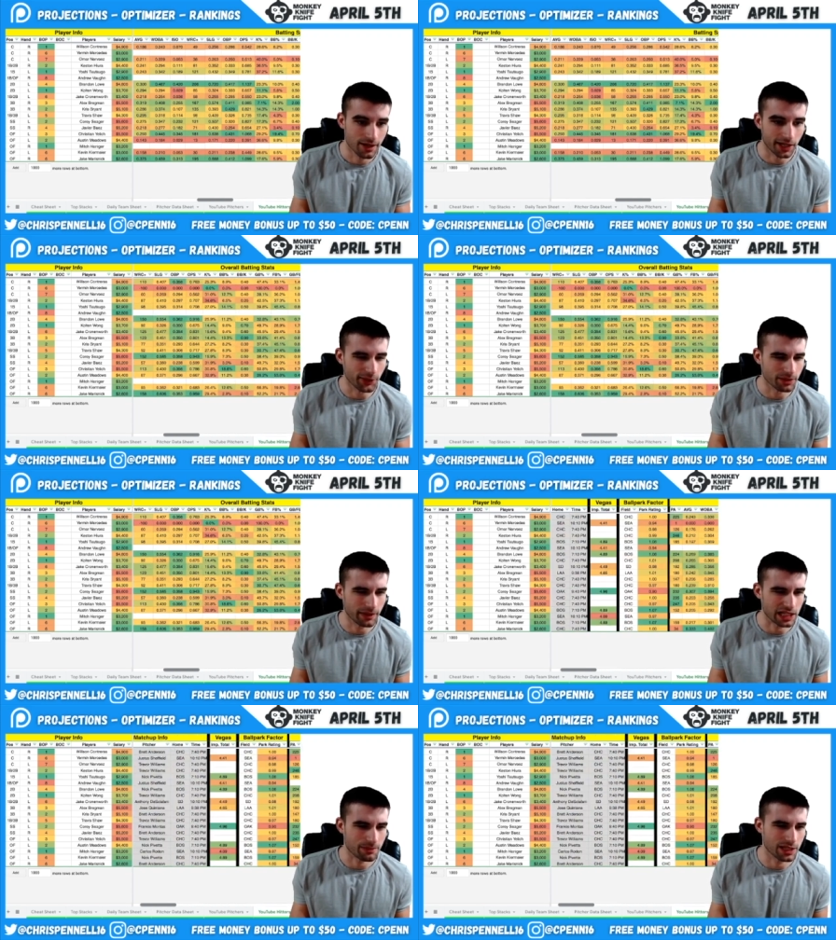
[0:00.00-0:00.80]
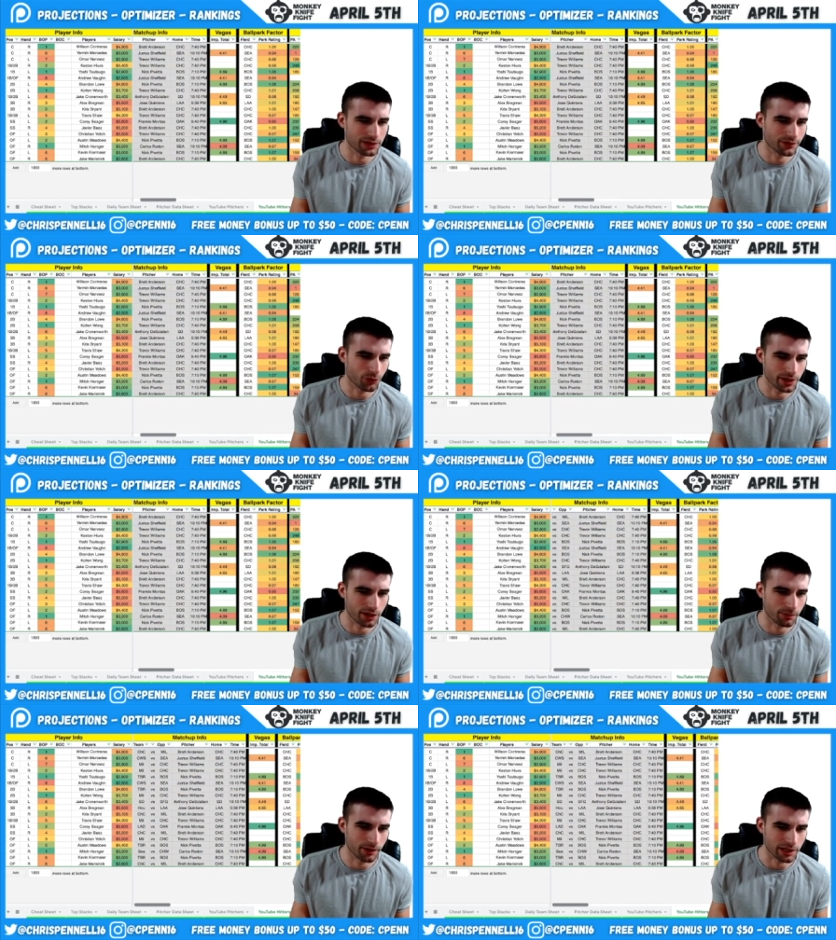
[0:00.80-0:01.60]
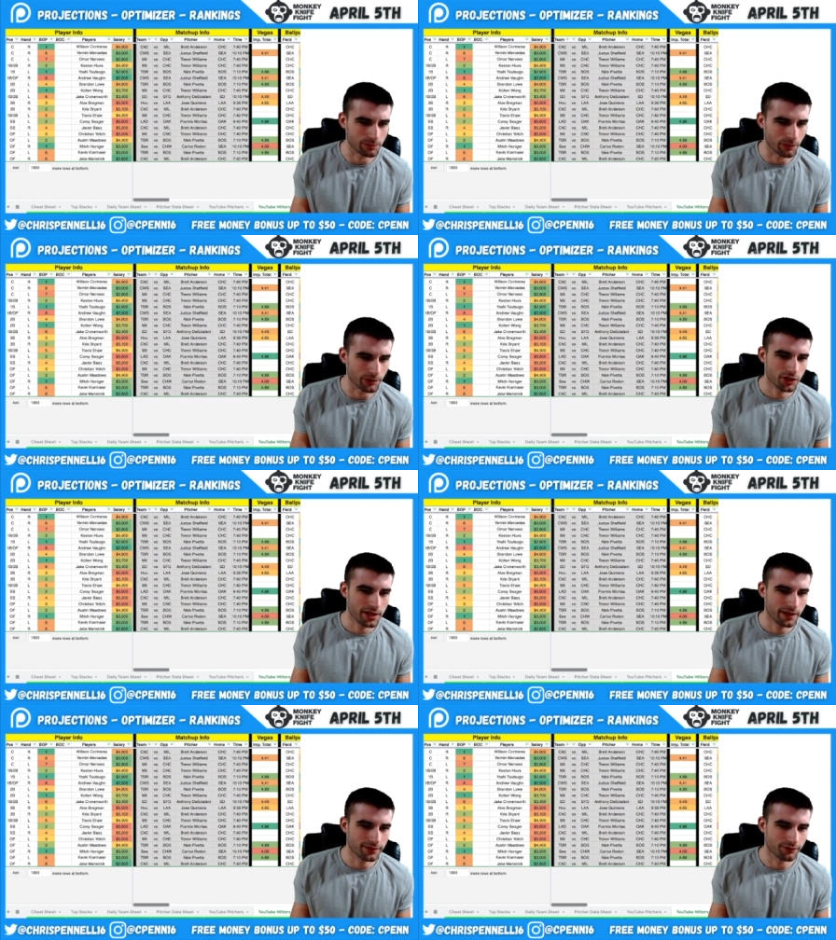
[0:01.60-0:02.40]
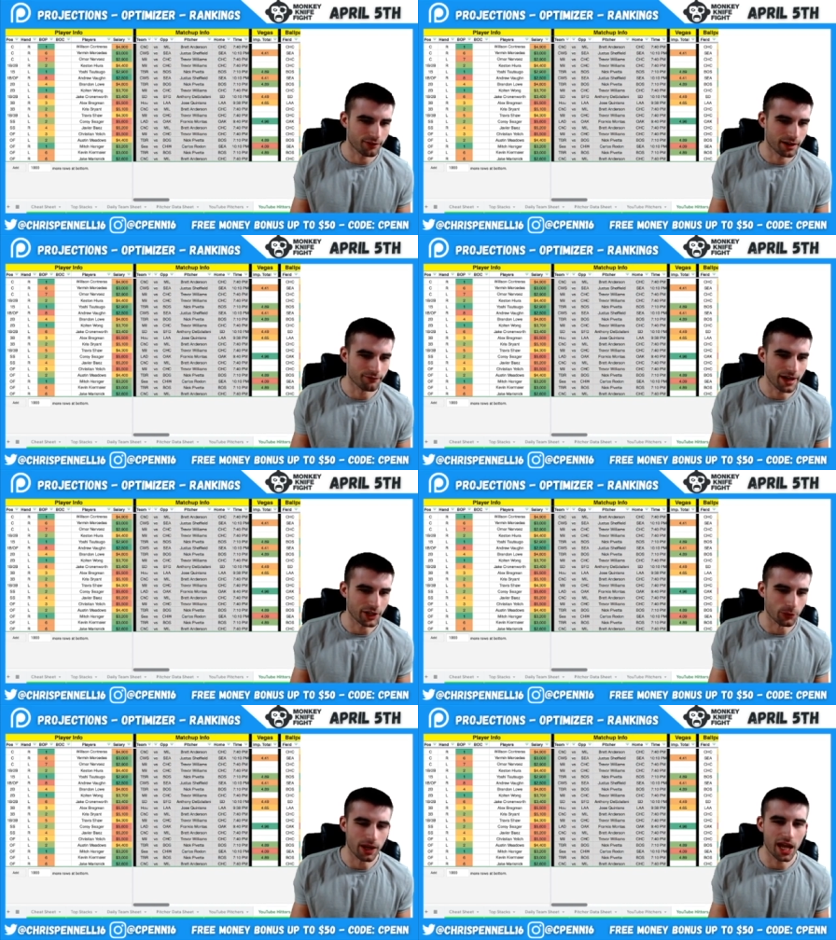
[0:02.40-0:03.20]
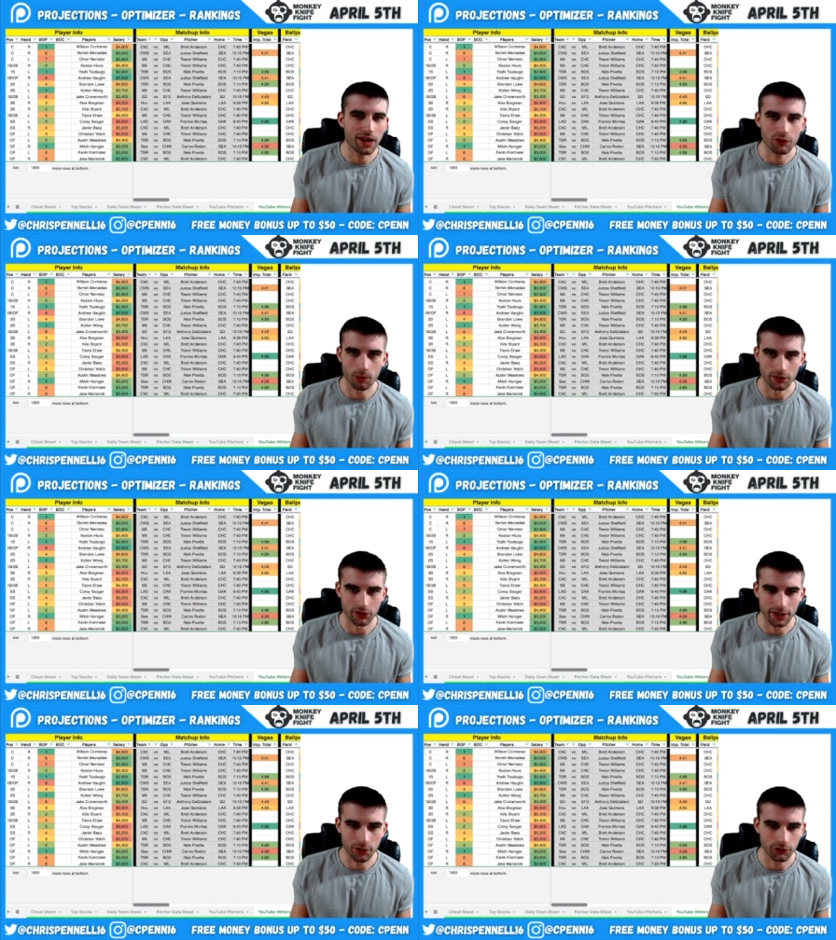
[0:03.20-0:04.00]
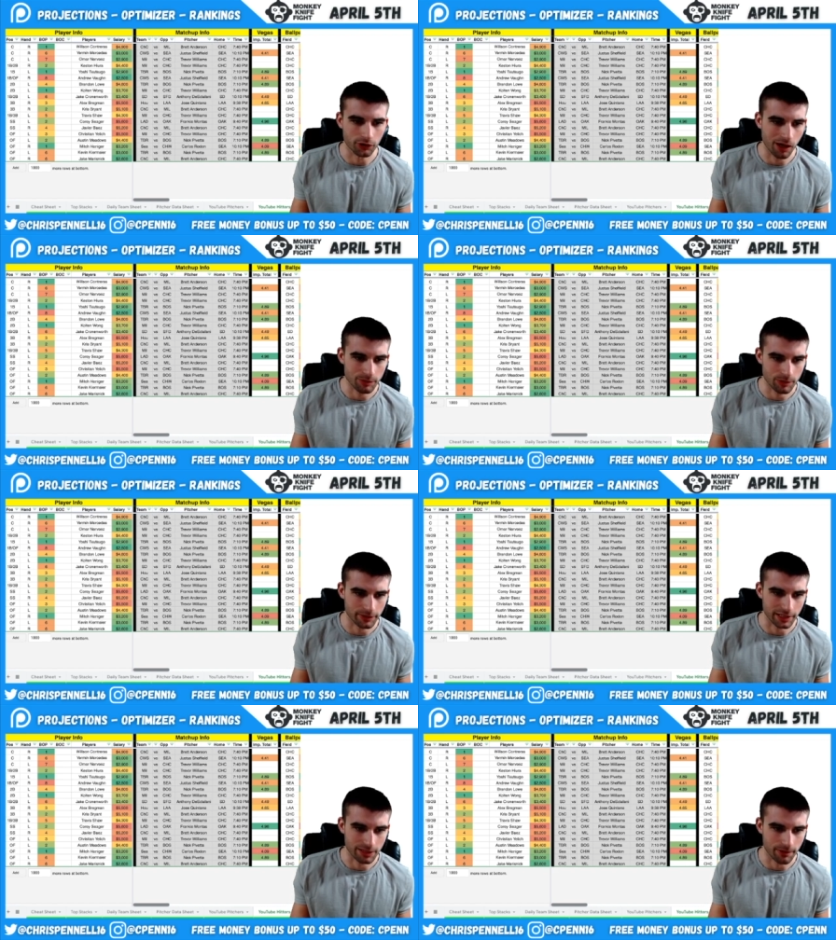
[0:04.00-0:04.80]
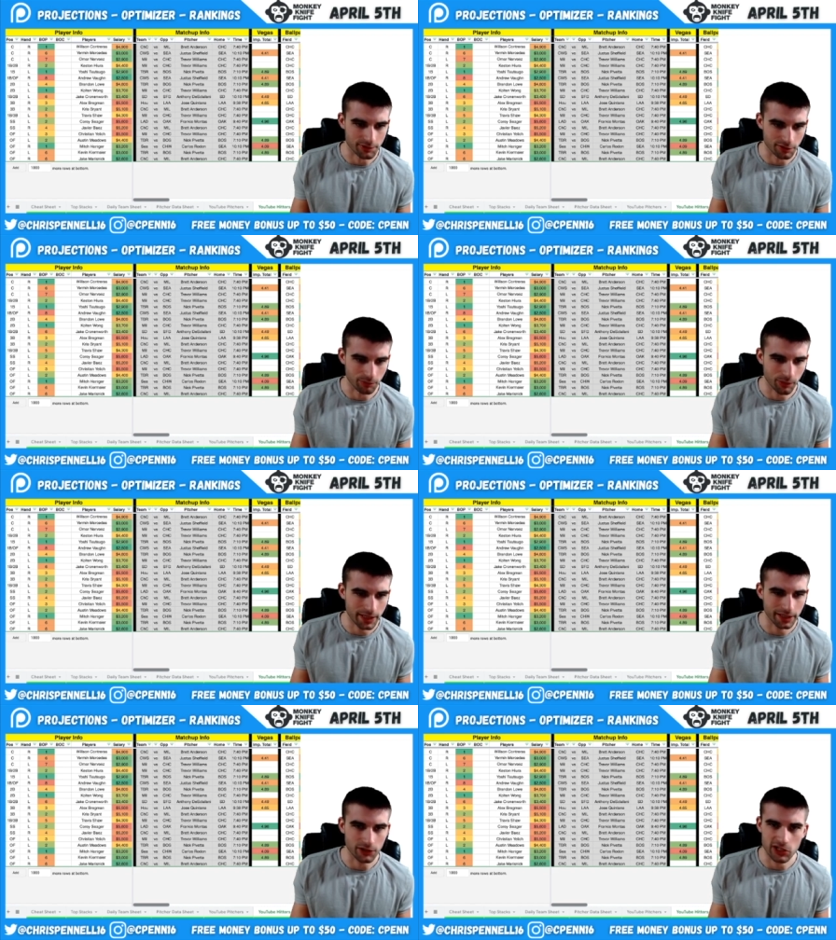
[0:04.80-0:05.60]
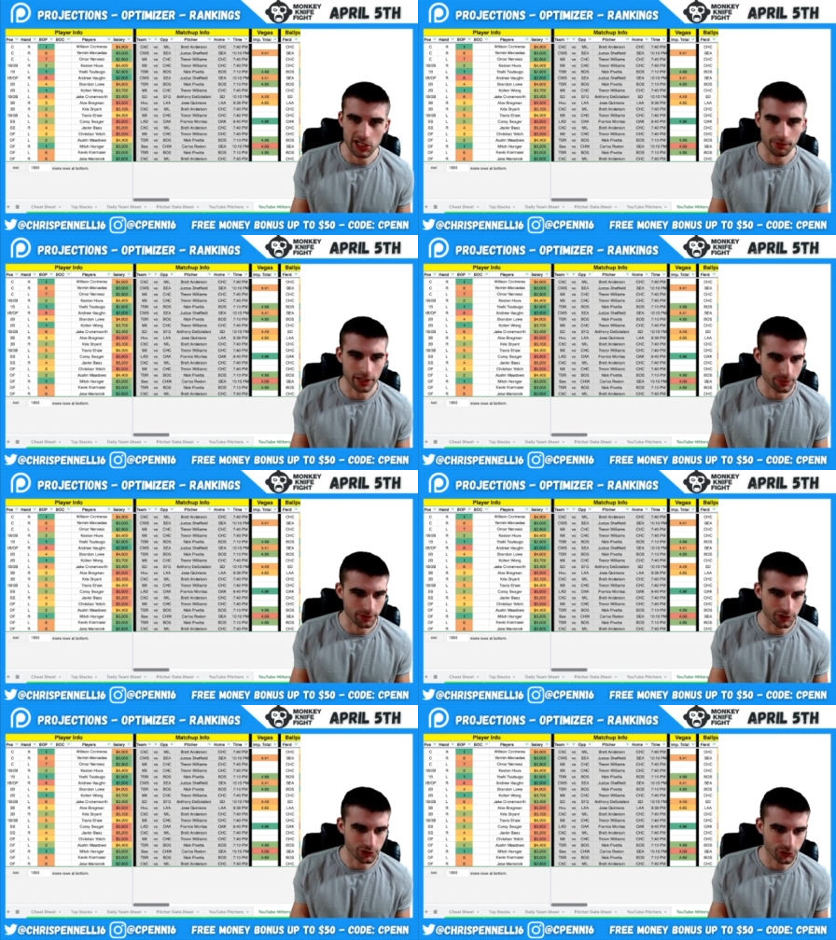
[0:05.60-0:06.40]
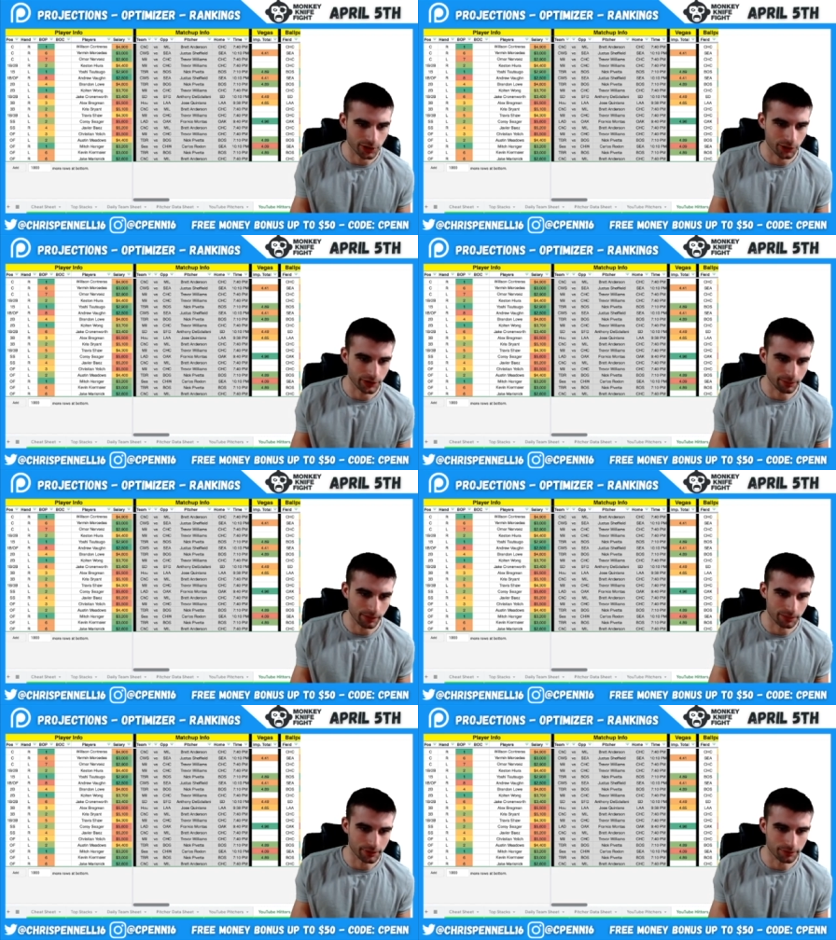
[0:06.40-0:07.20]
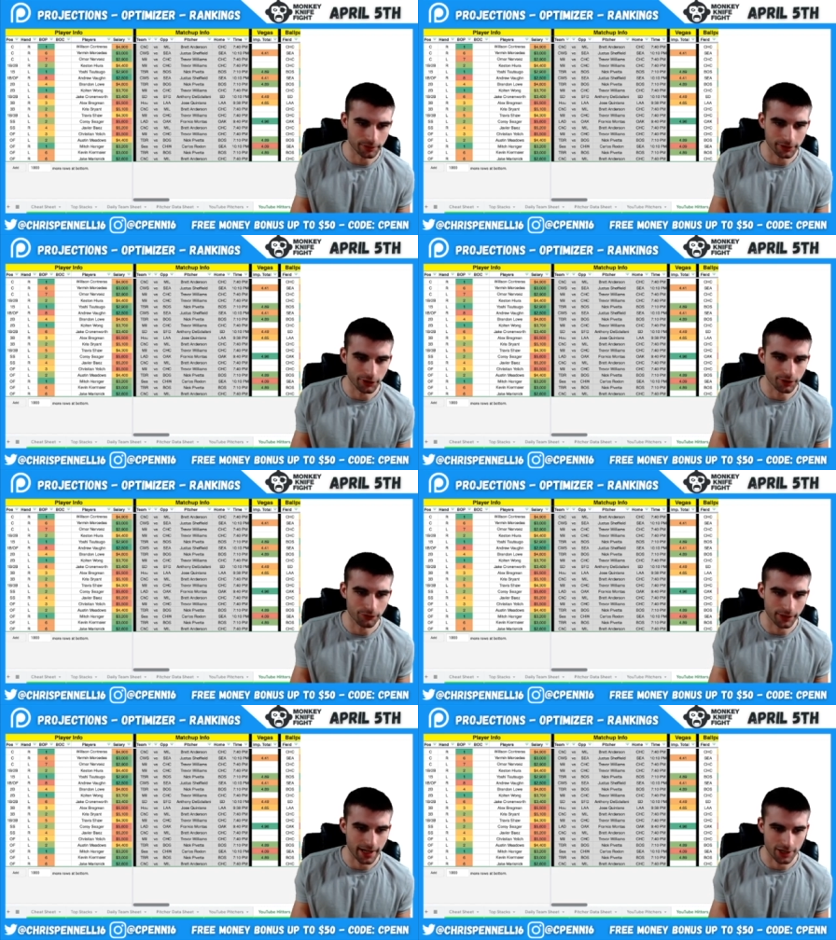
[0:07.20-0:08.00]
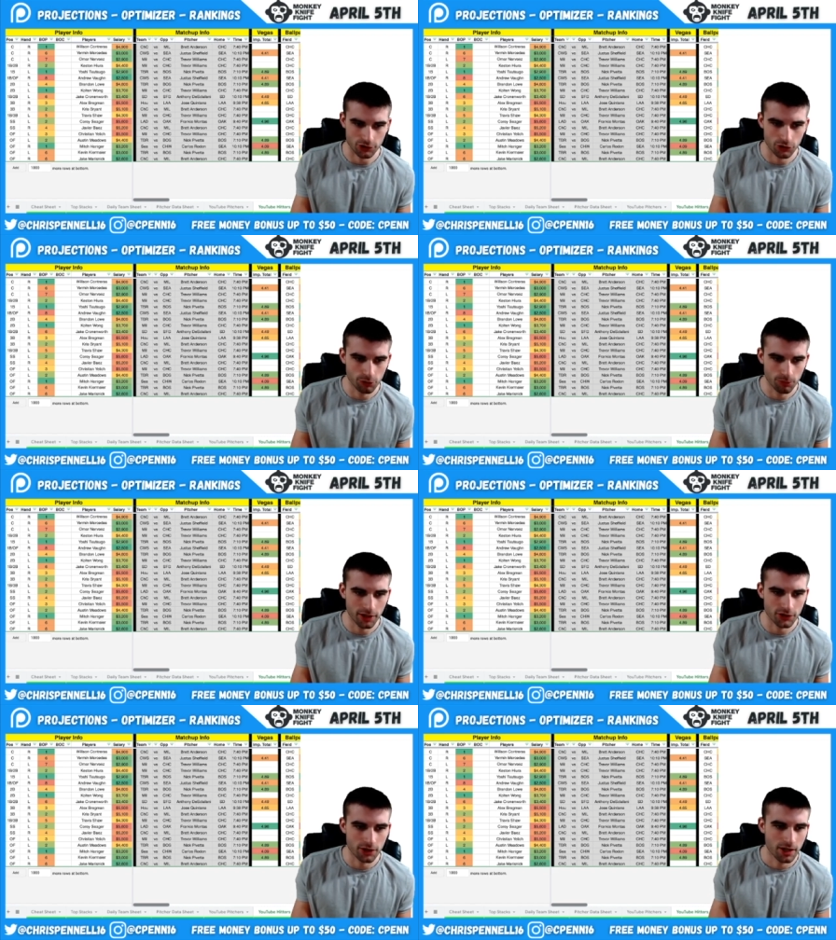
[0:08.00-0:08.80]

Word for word: I know he's a bit expensive at forty-eight hundred bucks, but we shouldn't have to find value everywhere today. I know DeGrom's pretty expensive, but we can get a cheaper S P two, so I don't think we're going to be really hurting for cash too much.